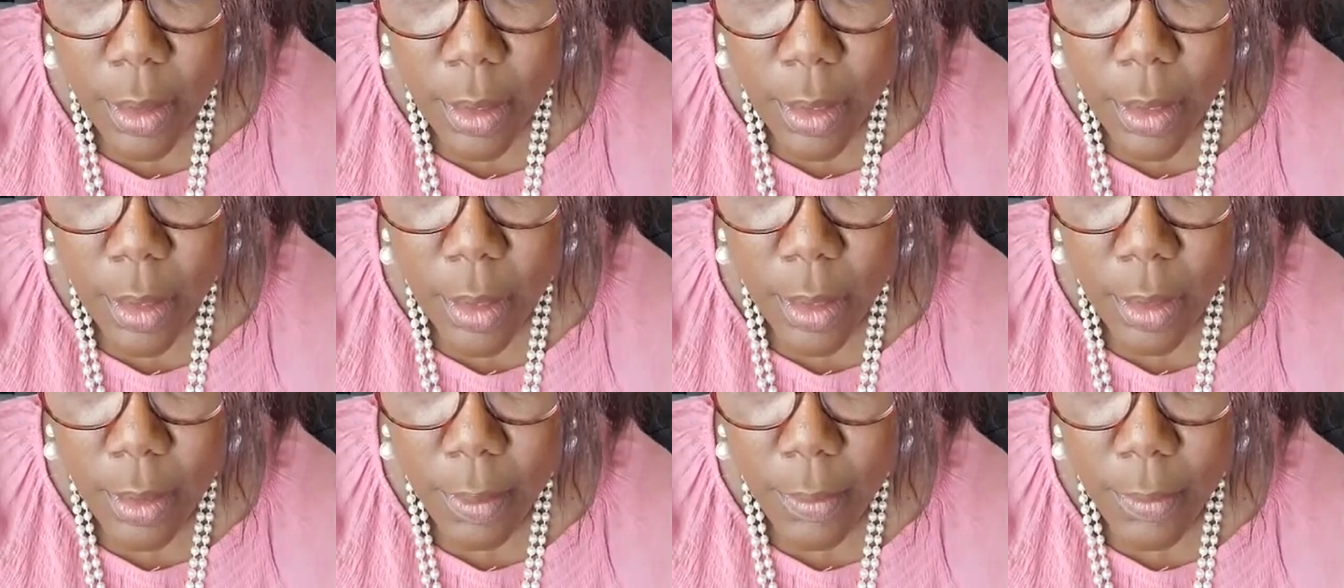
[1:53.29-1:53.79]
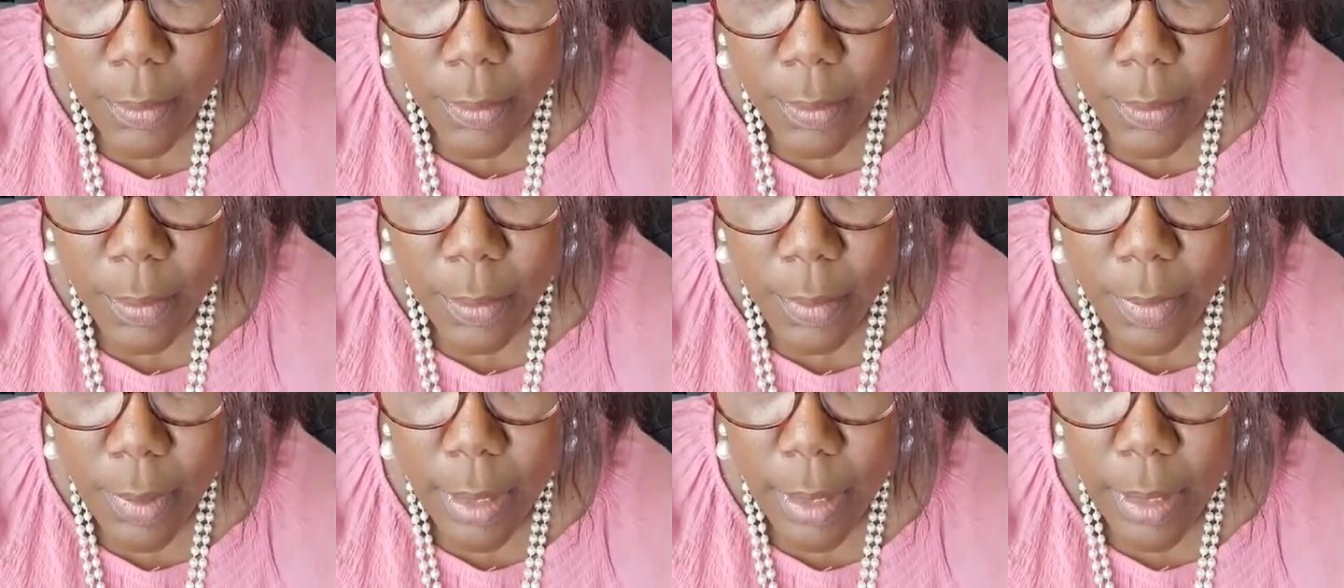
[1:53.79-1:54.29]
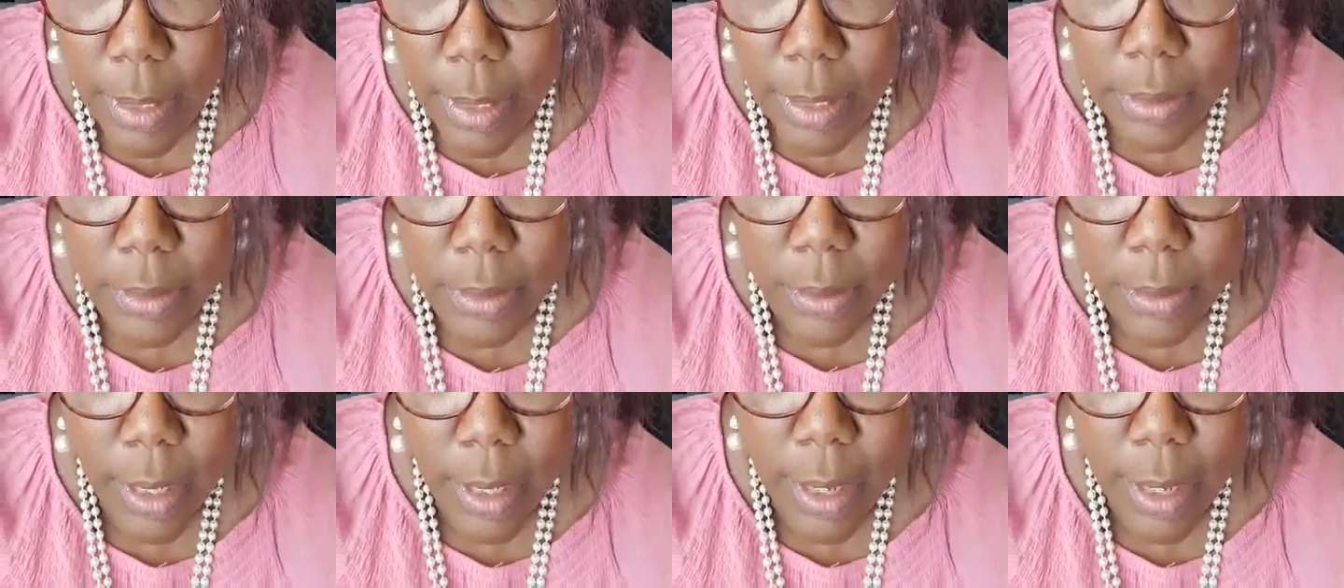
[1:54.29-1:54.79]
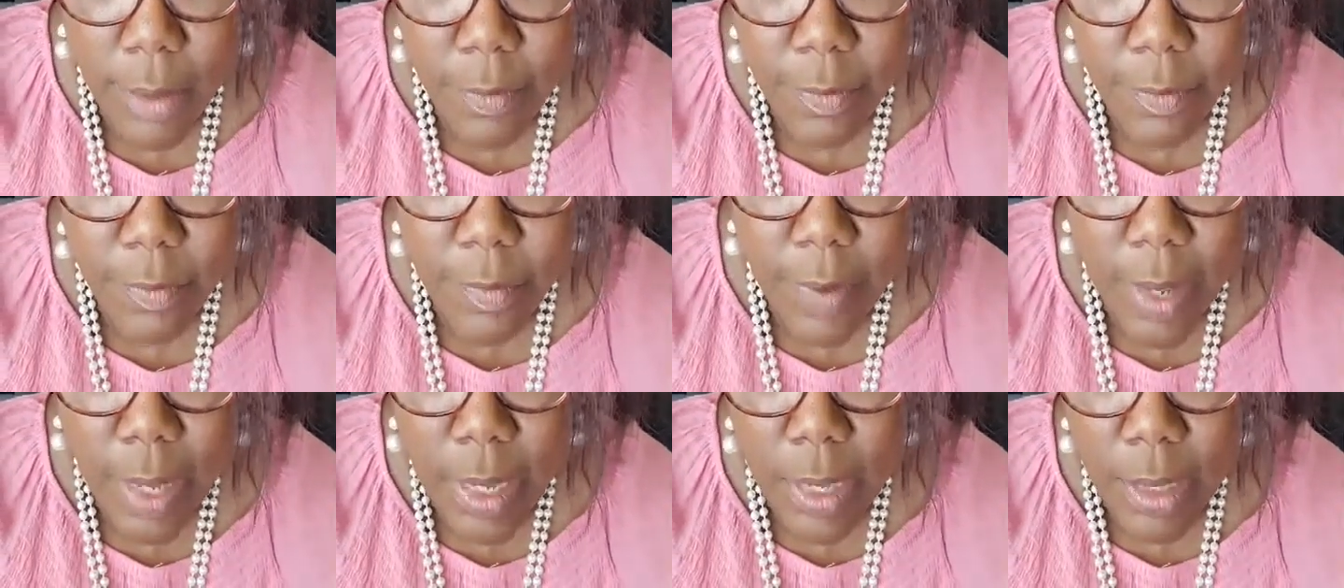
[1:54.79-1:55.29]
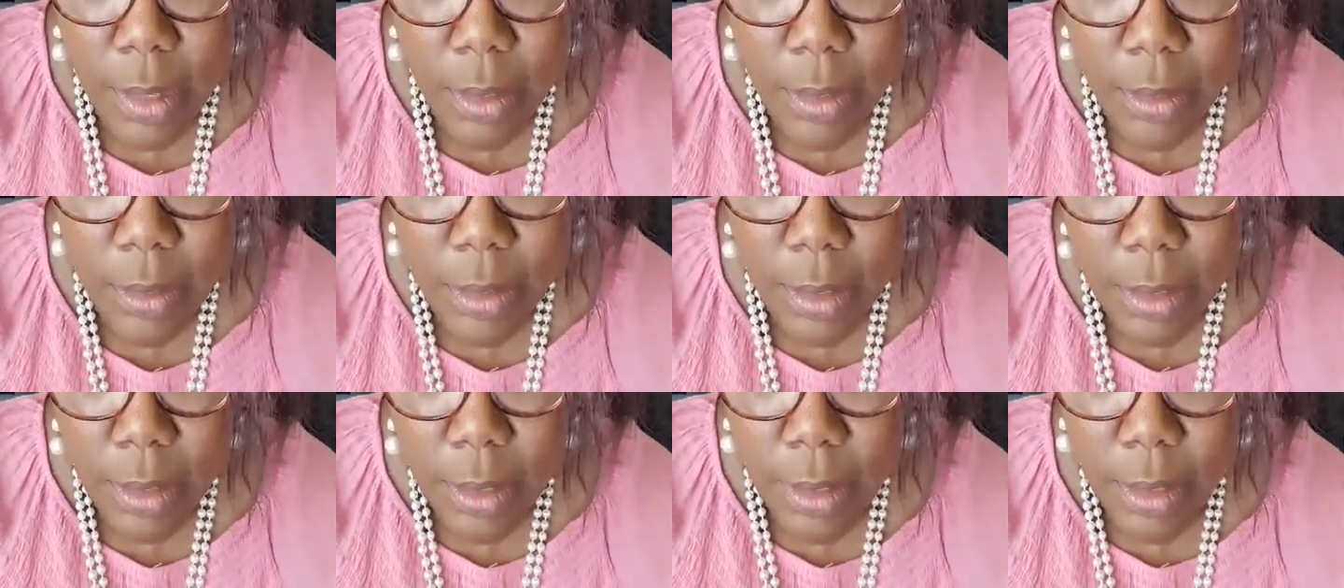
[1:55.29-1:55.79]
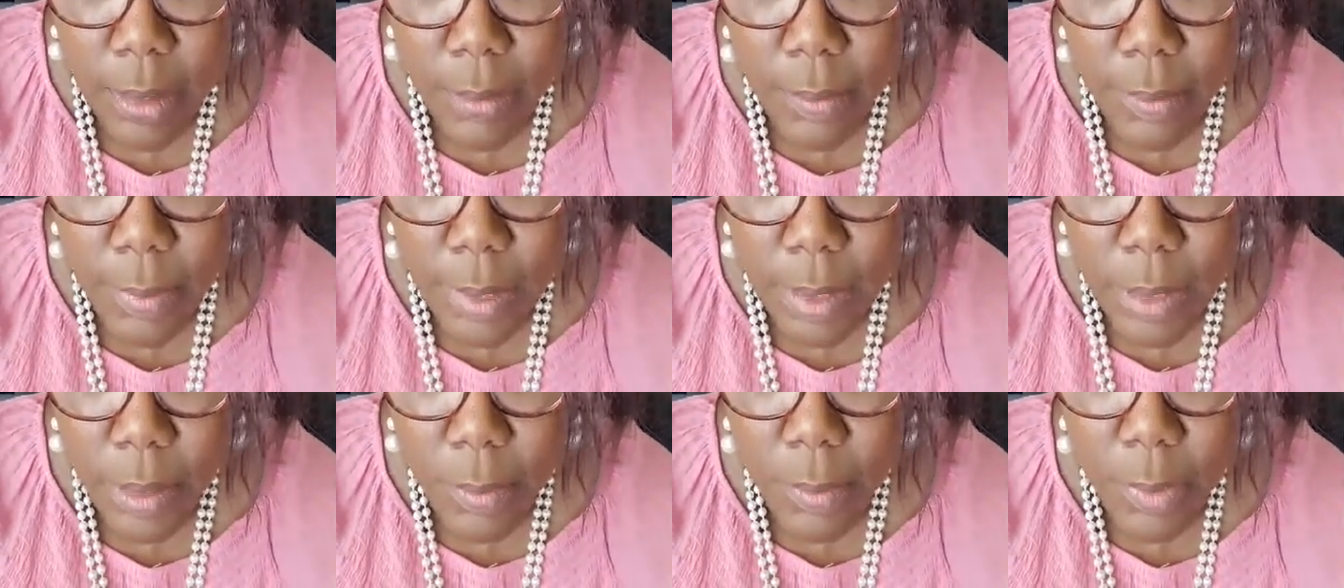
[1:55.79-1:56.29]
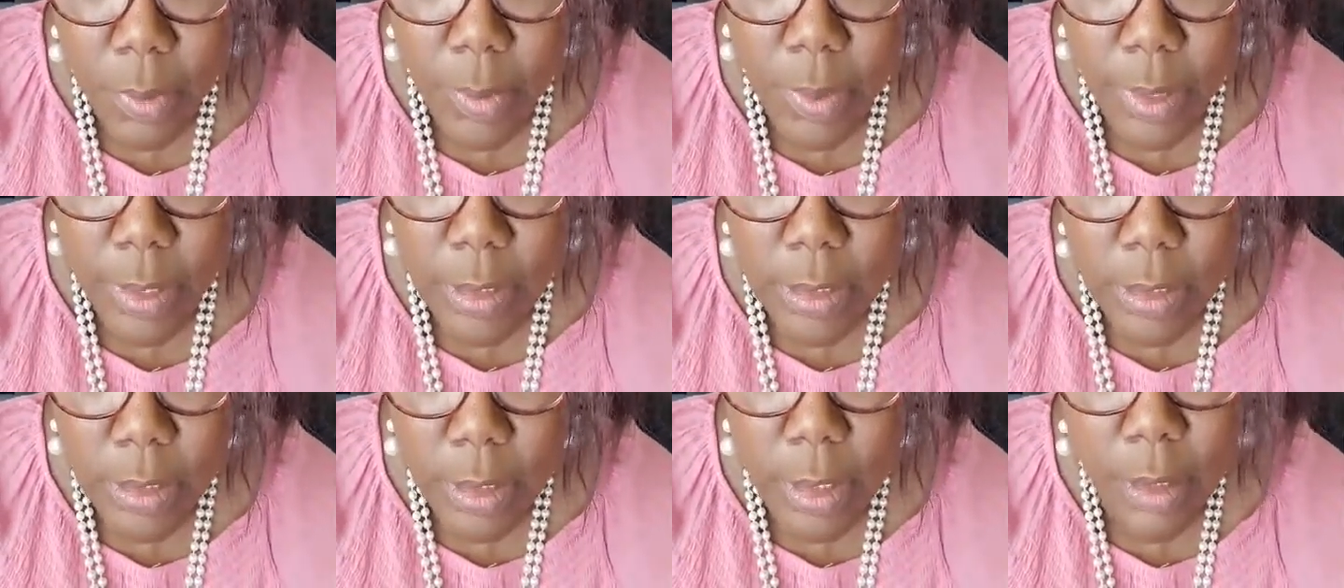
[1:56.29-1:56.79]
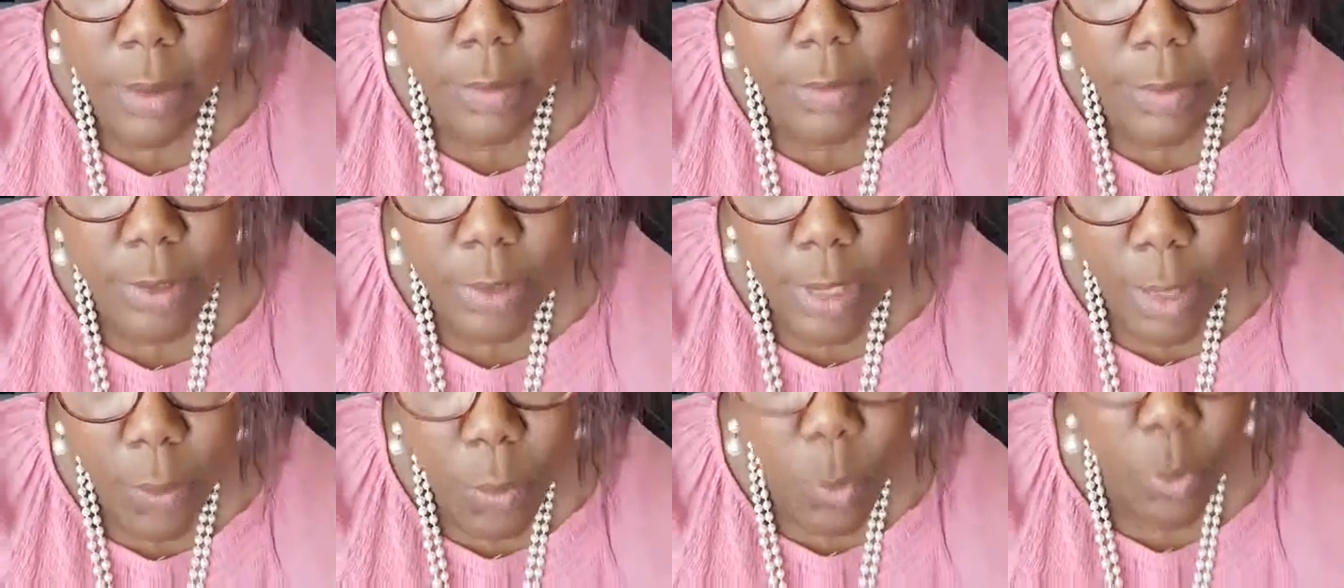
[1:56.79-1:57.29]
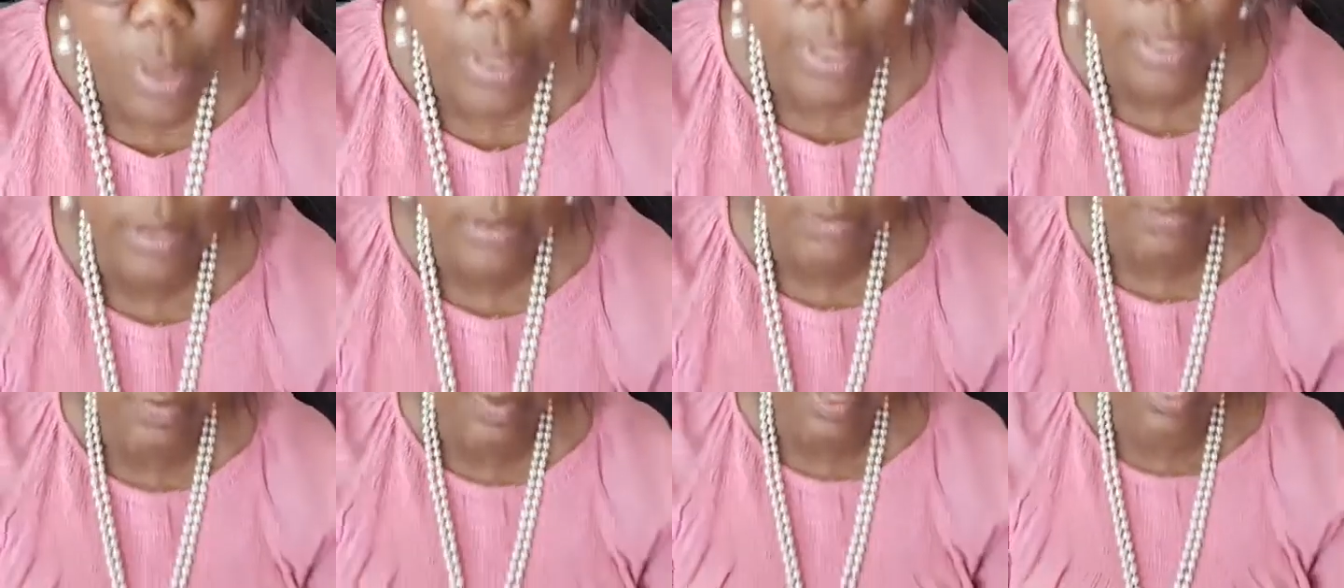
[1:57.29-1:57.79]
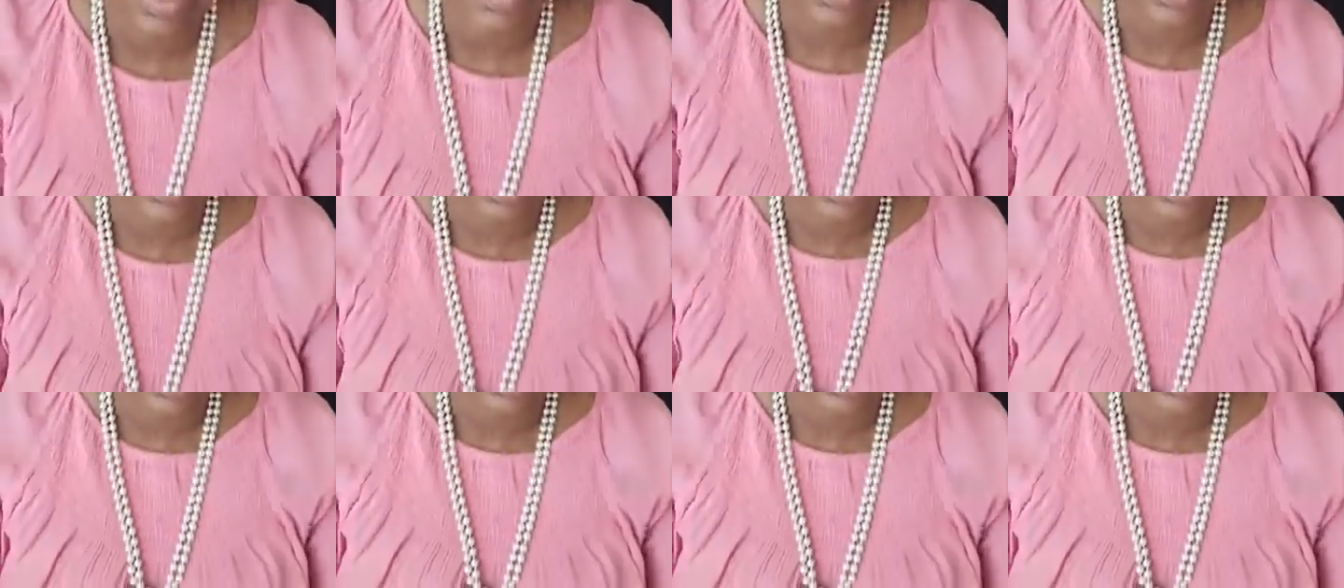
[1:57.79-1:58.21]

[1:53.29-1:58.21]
have filed an immigration, if someone has filed